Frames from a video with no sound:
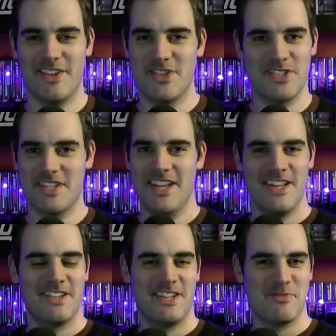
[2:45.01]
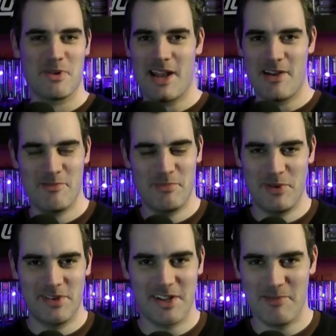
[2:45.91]
Just seeing the McLaren
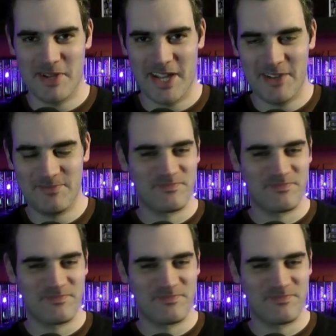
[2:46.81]
boys coming out.